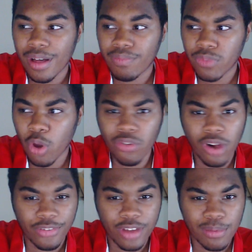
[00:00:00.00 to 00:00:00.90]

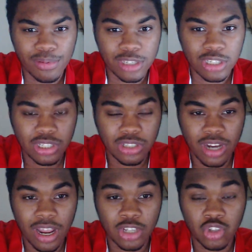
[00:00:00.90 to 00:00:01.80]
overall, I think our positioning
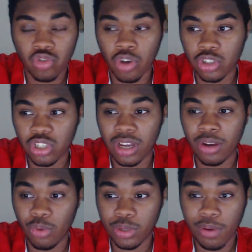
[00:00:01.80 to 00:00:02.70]
today, our structure,
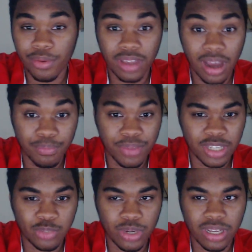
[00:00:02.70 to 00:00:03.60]
was probably our
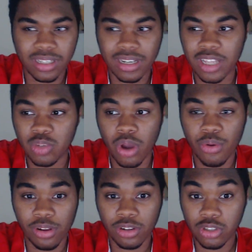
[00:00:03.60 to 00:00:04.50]
biggest weakness, and that's why we
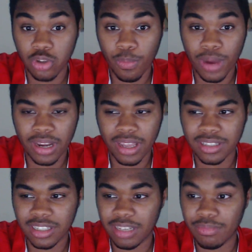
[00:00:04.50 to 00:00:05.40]
looked so bad against
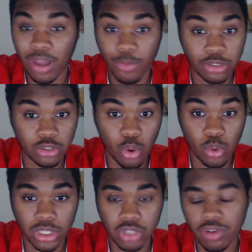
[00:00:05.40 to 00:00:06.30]
a team that was so
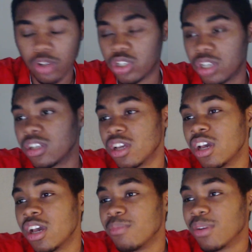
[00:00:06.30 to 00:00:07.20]
well structured,
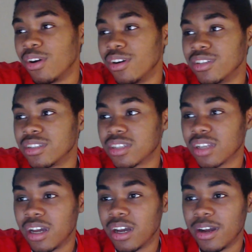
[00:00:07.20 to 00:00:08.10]
because
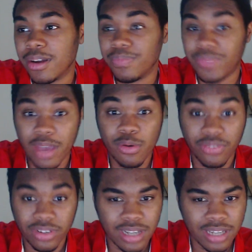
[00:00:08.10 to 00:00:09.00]
they were
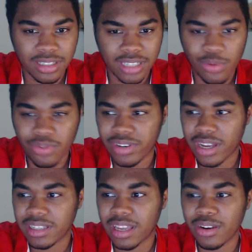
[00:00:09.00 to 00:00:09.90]
fantastic. They were
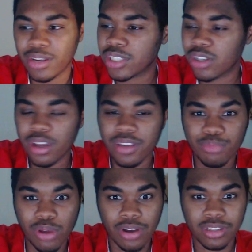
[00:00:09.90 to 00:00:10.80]
fantastic, and it's not even
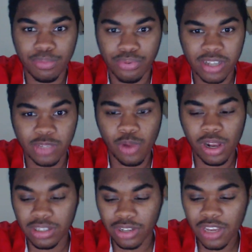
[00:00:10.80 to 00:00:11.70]
because they pressed well.
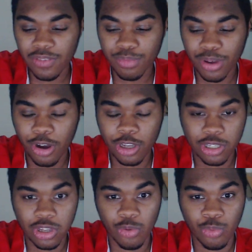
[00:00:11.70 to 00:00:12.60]
It's not even because,
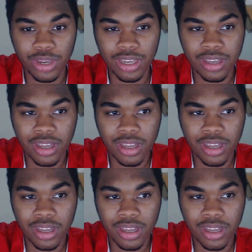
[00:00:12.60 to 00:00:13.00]
you know, we